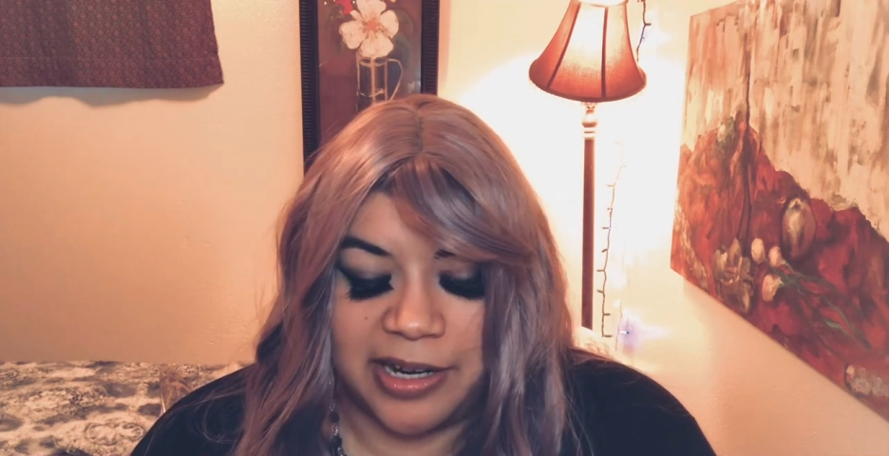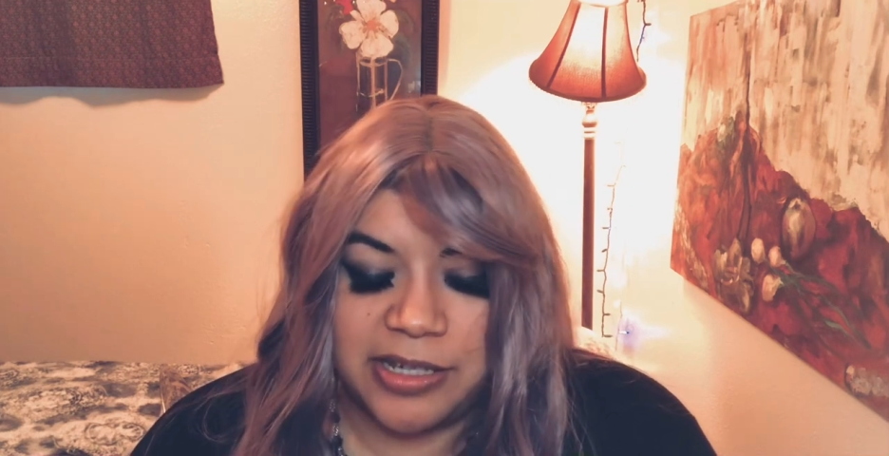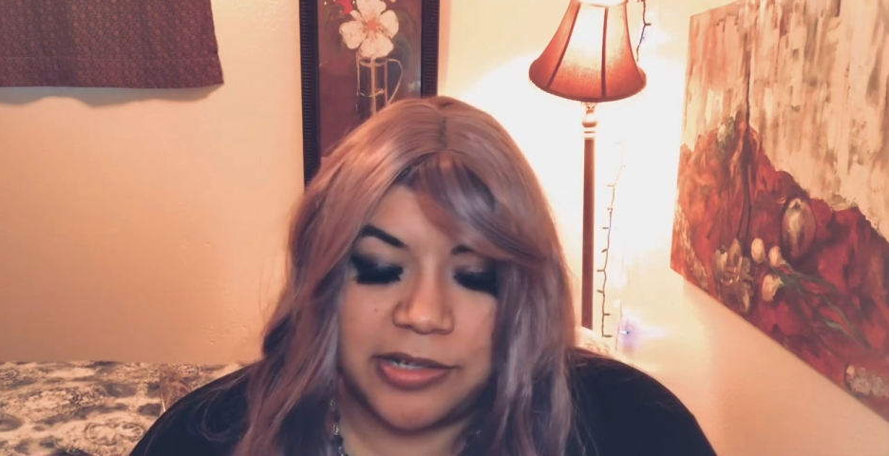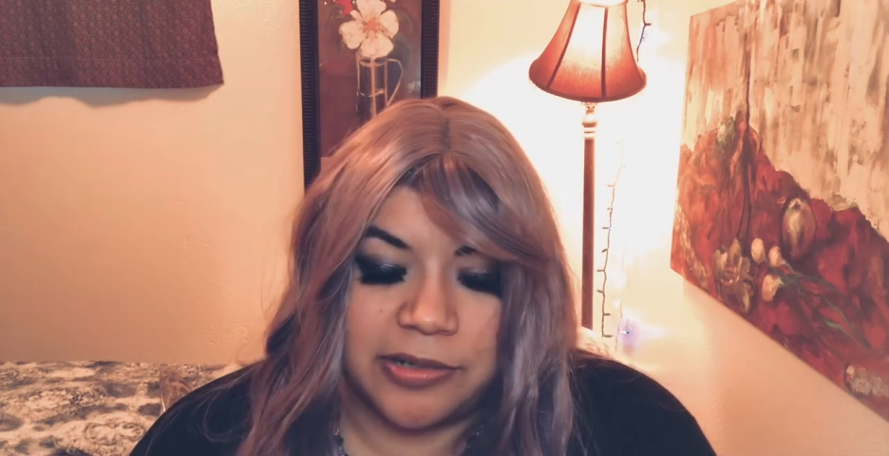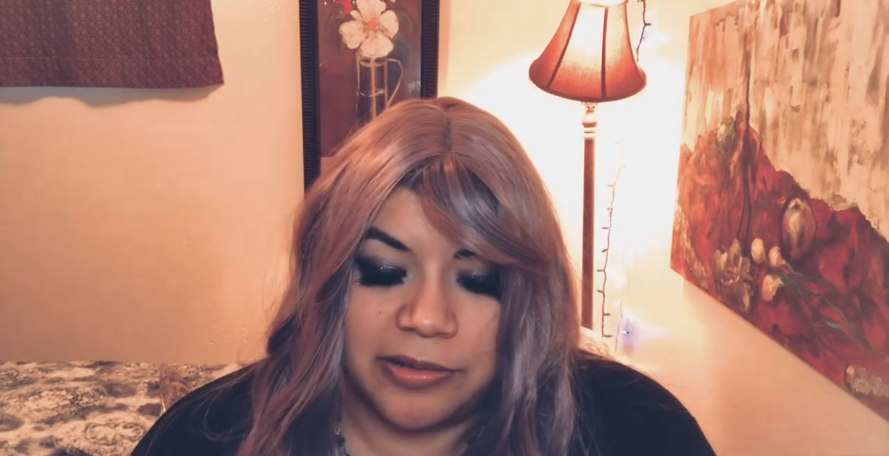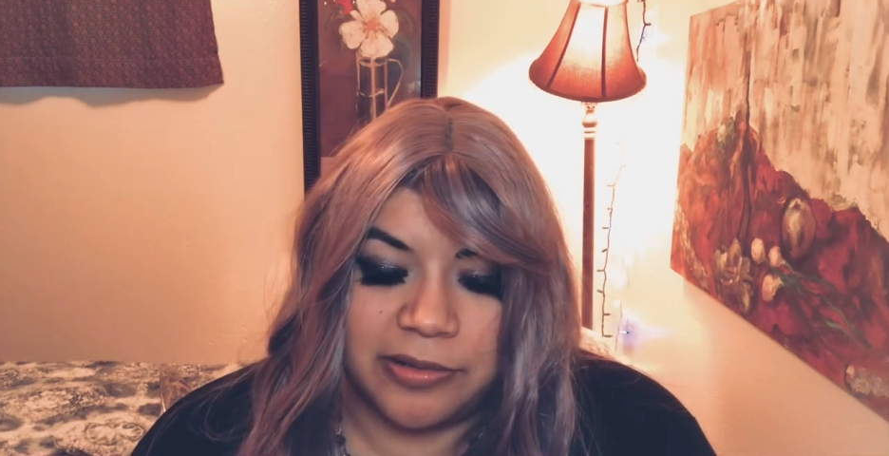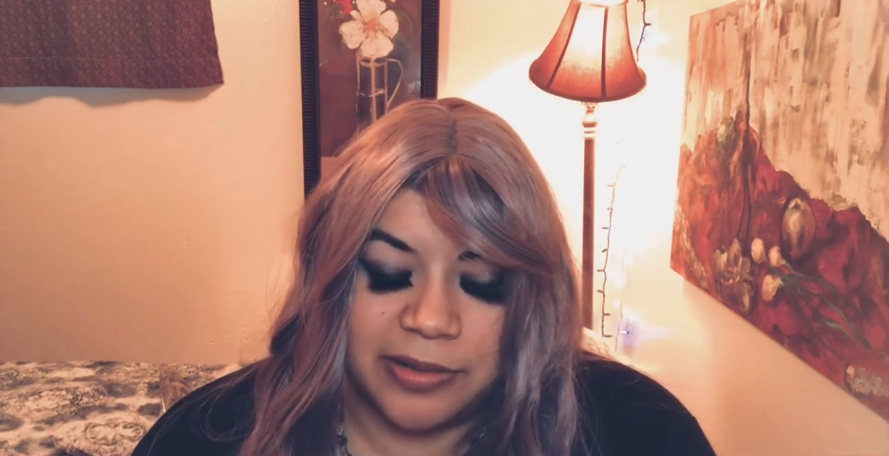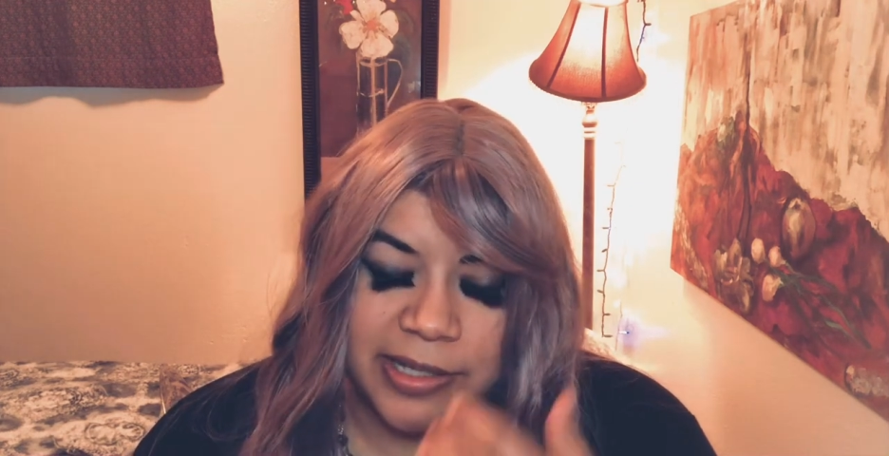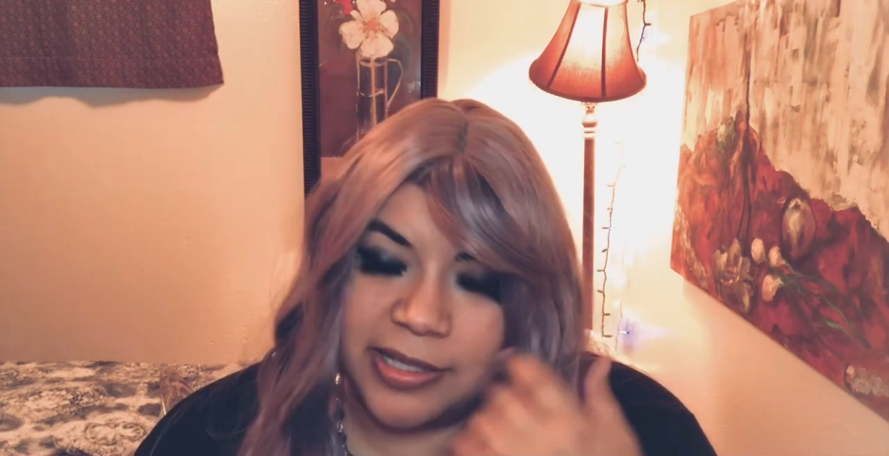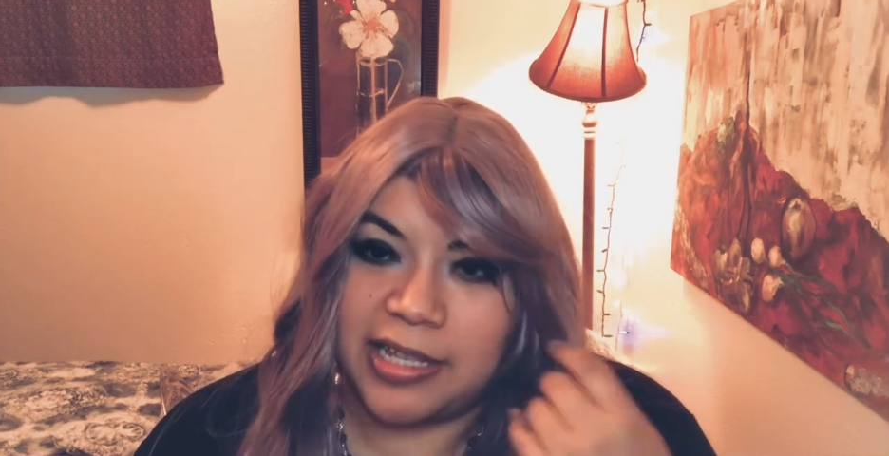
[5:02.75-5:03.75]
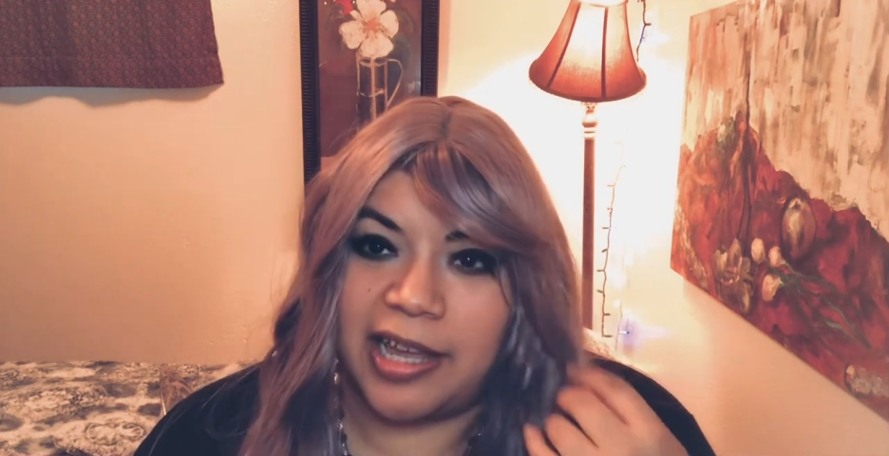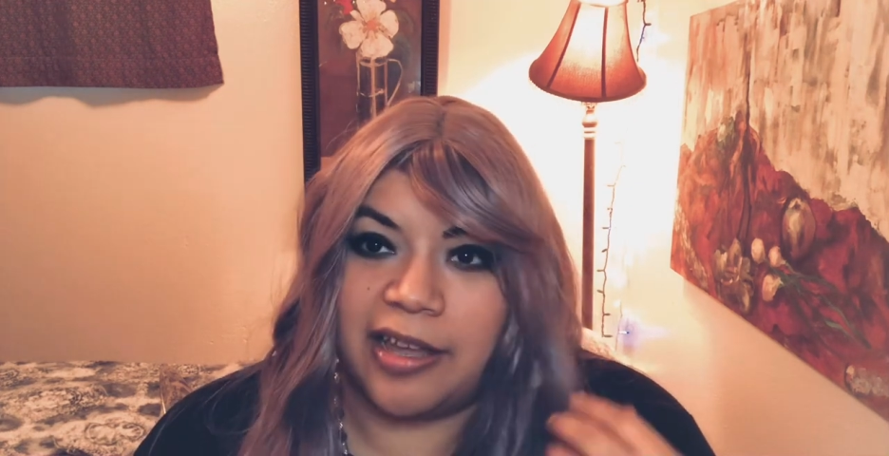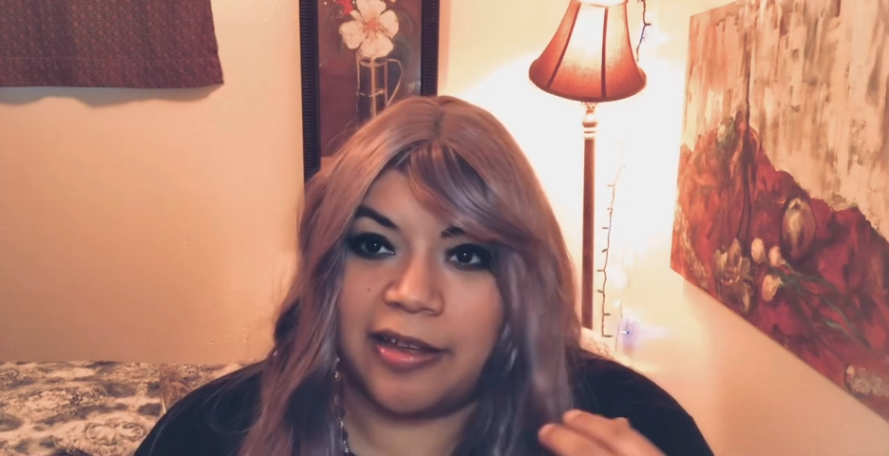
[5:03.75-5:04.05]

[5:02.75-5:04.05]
do is that,